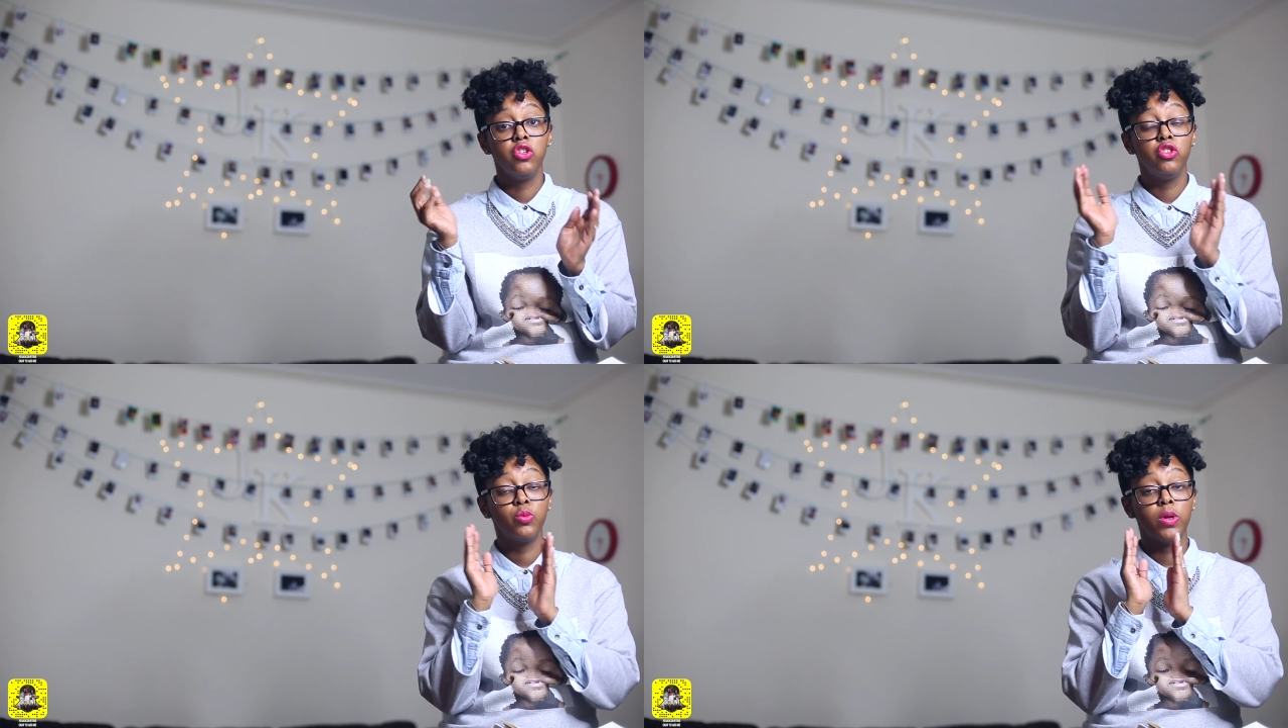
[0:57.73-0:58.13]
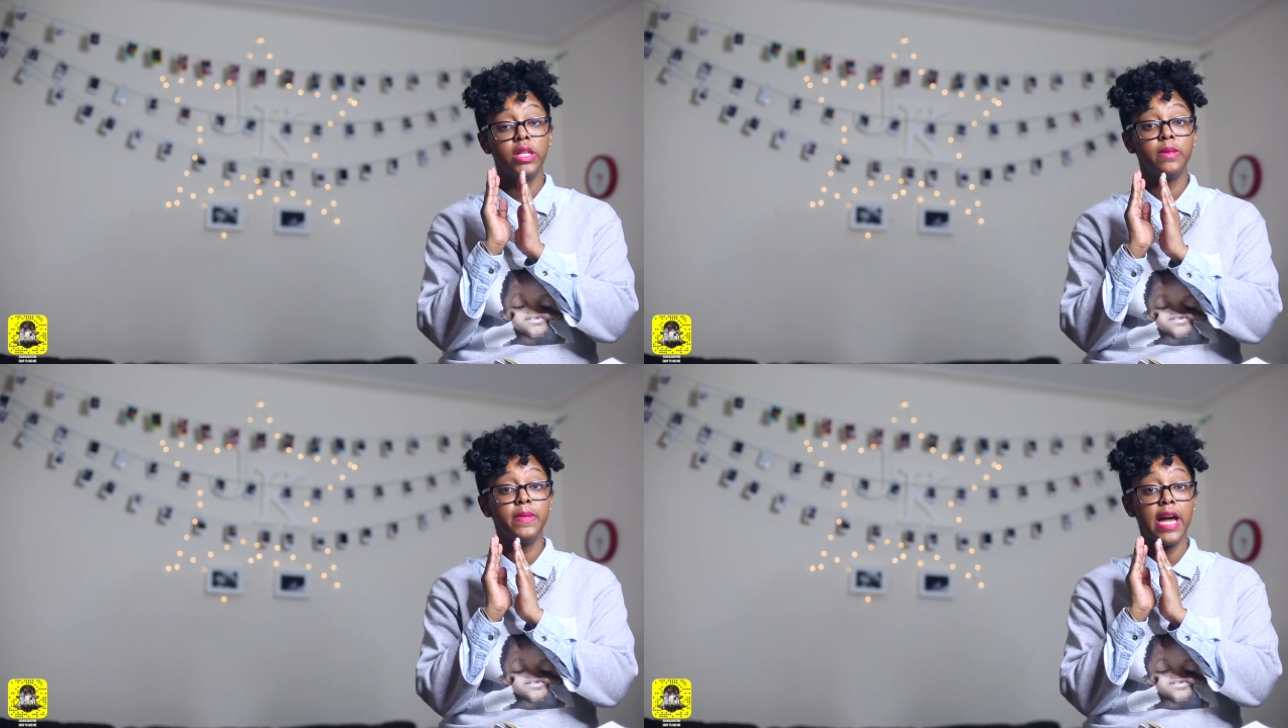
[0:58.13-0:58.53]
You just
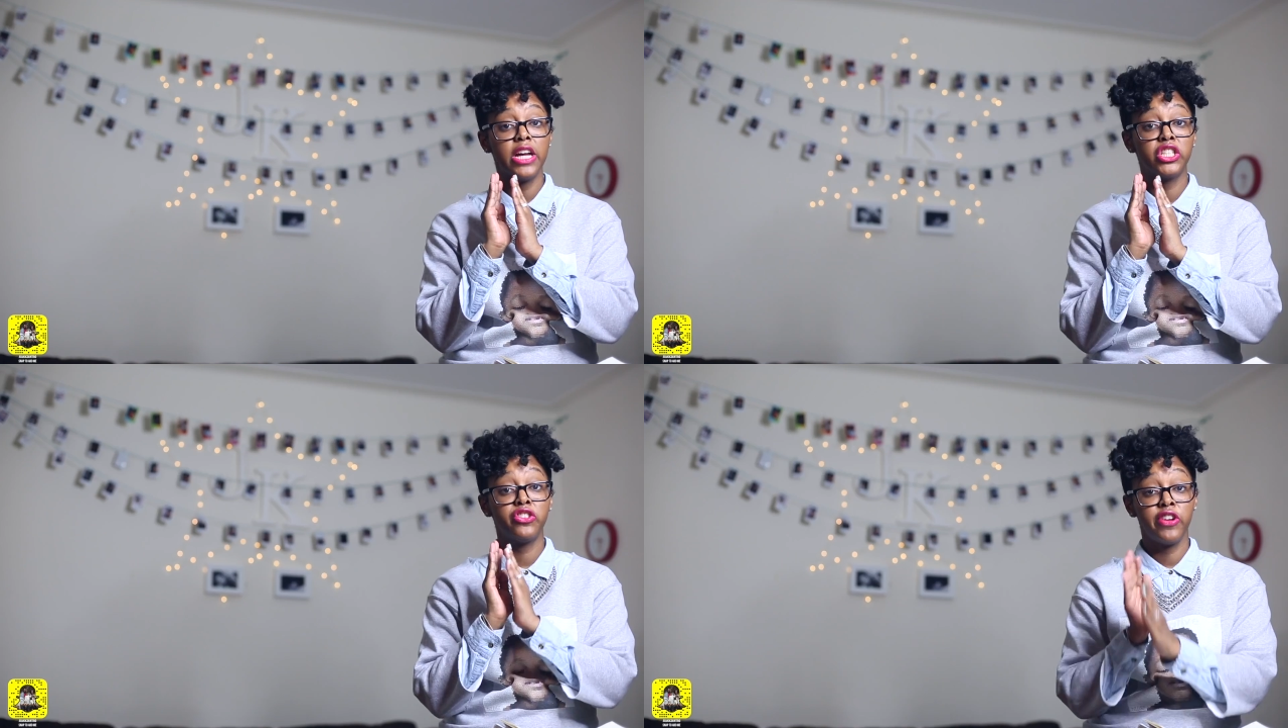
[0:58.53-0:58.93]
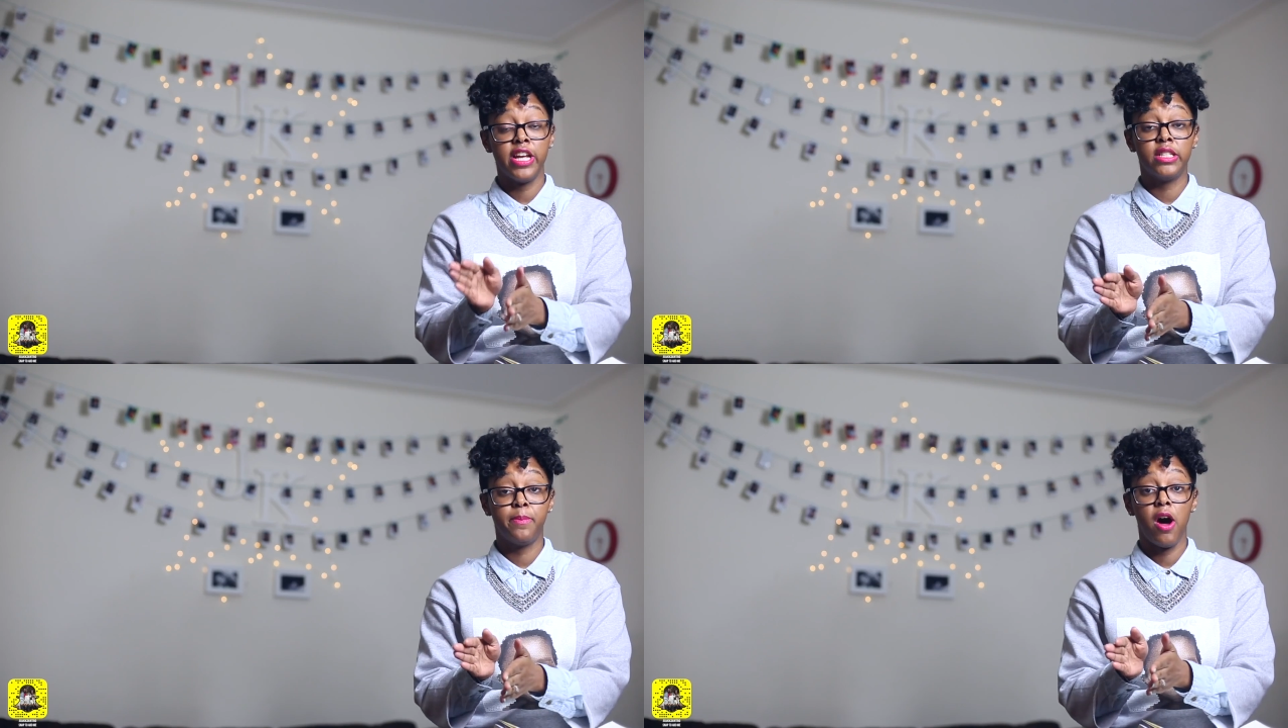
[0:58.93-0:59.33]
want it to be as
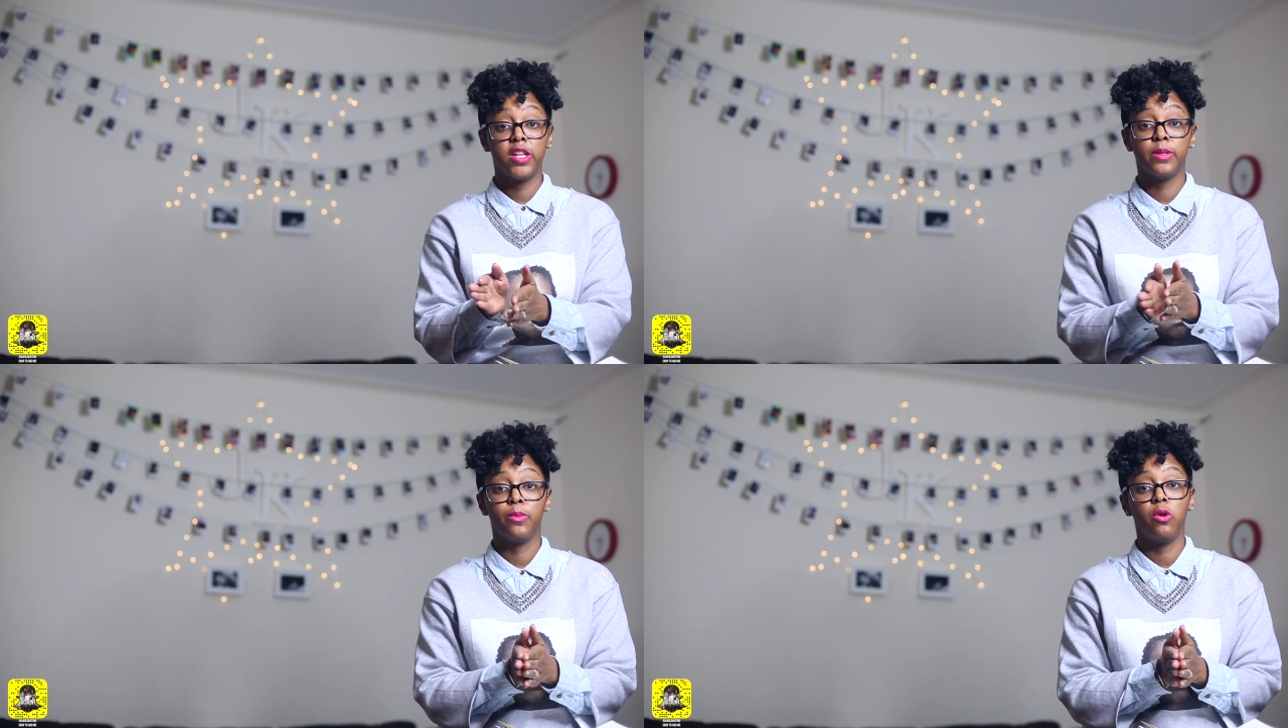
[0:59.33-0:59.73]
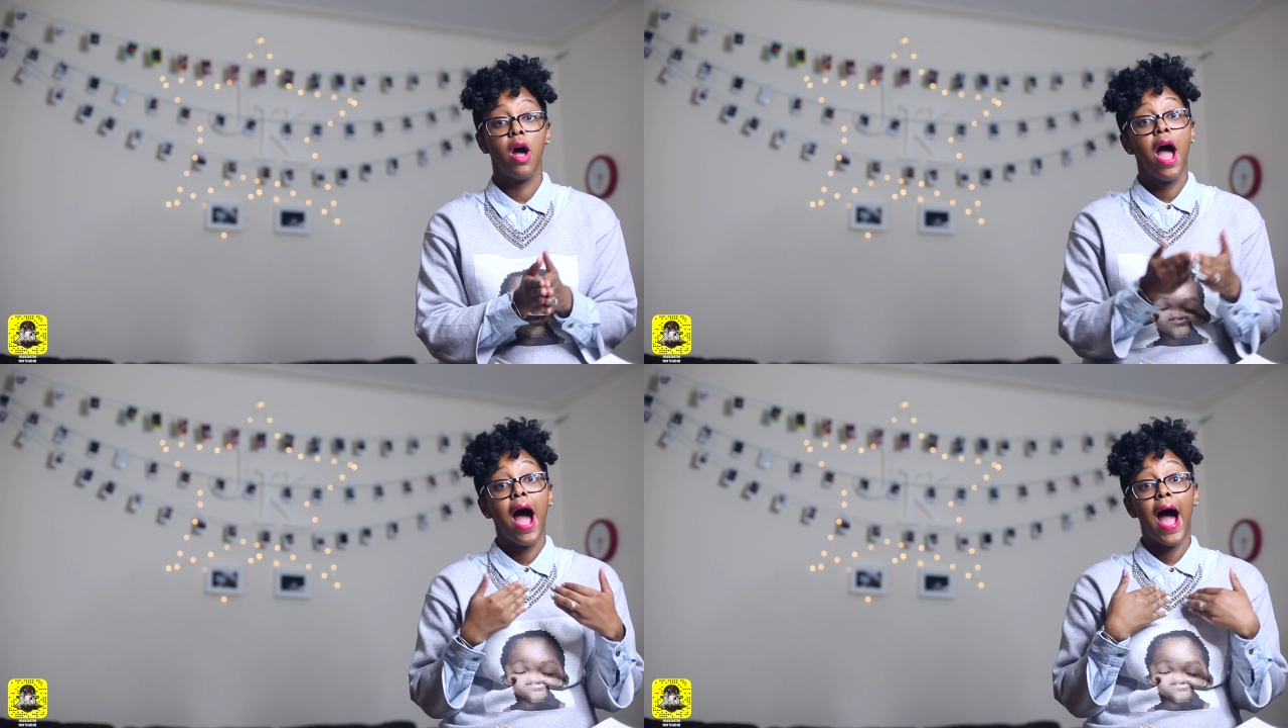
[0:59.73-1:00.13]
straight as possible.